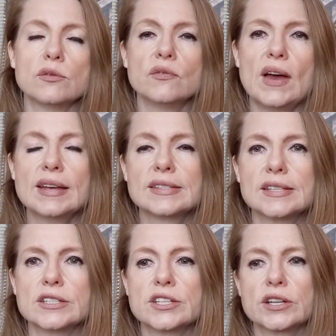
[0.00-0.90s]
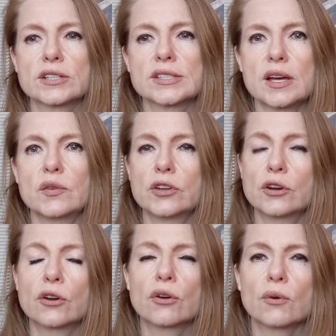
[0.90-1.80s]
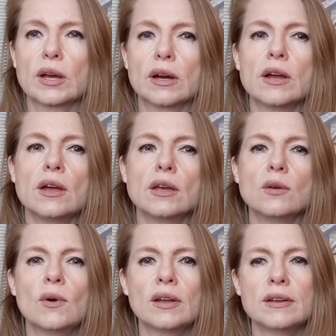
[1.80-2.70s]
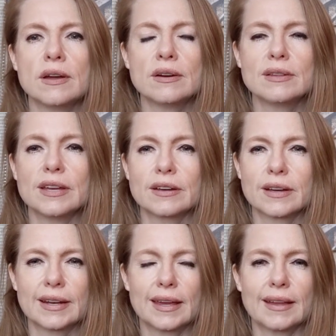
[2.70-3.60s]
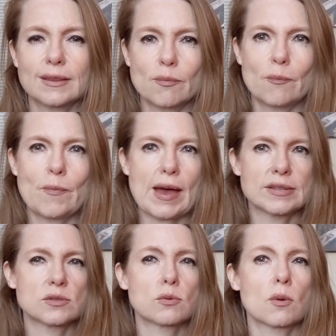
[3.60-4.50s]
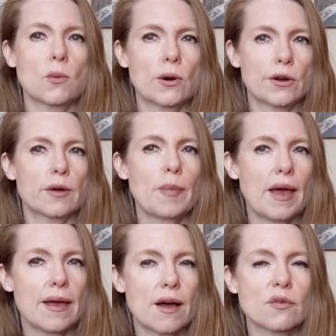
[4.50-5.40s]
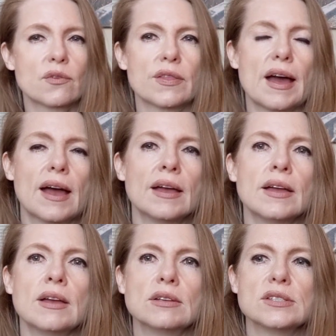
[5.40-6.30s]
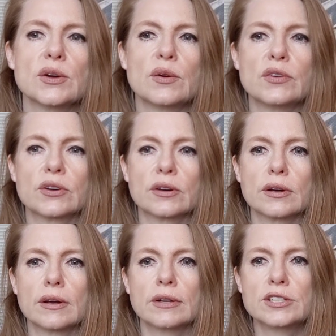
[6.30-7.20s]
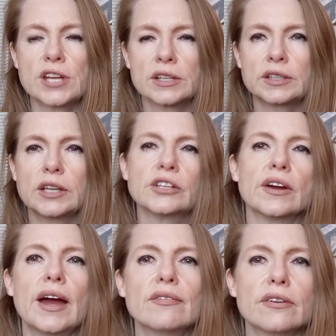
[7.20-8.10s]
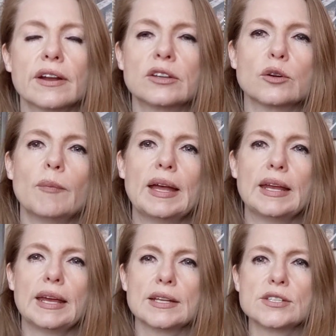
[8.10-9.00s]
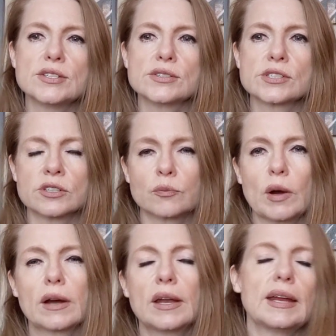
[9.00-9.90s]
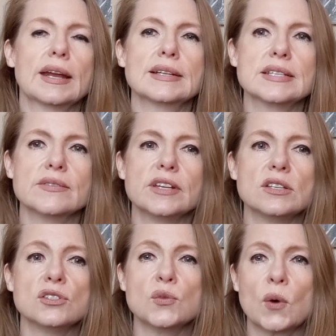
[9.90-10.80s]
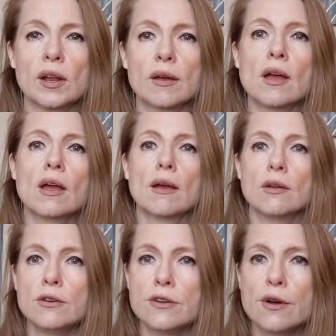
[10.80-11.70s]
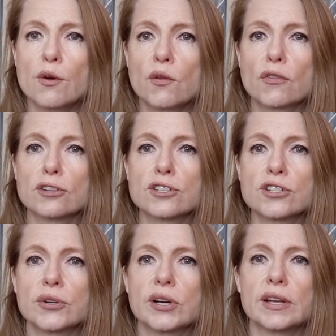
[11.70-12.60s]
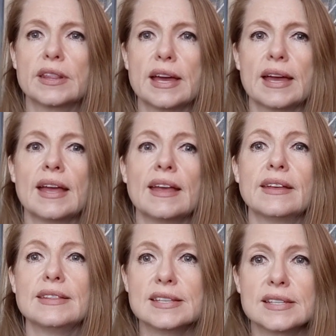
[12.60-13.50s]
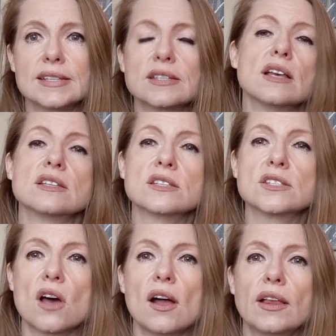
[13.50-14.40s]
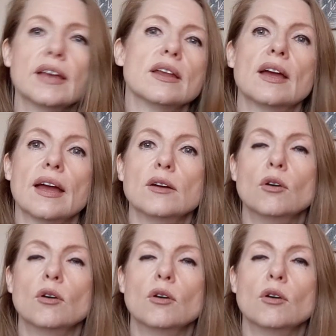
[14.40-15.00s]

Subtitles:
invest into yourself and your career. You want to know that you're going to get the best reward or payoff for that. So if you're channeling your effort and your money into certain marketing activities, you want to know for sure that this is a solid